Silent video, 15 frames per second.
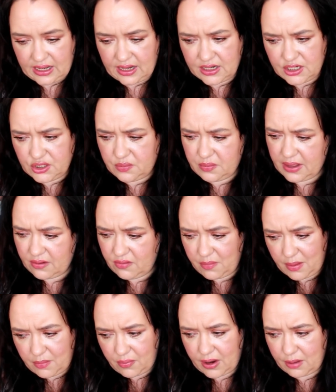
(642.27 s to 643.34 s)
And you may
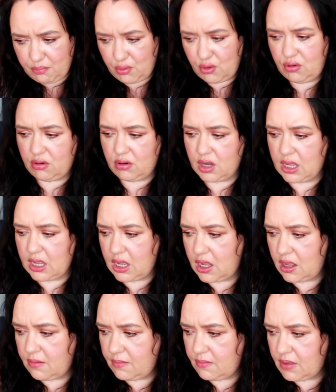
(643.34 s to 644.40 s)
remember I bought
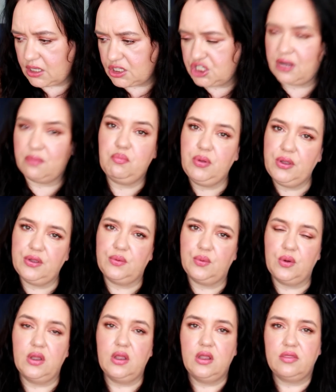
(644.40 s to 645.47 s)
a
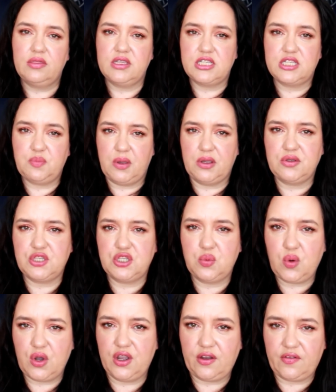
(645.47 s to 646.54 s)
shampoo that's supposed to
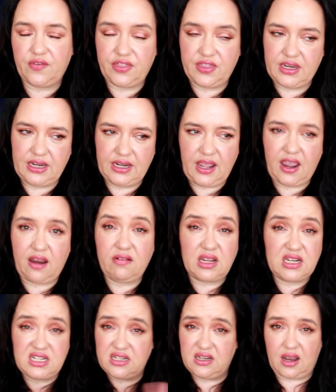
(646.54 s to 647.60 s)
work for thinning hair, and I
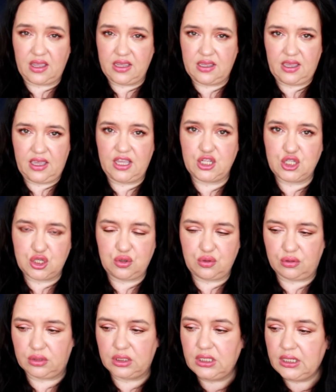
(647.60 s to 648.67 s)
didn't like it at
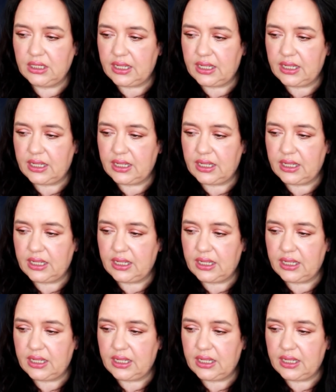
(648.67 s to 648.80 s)
all.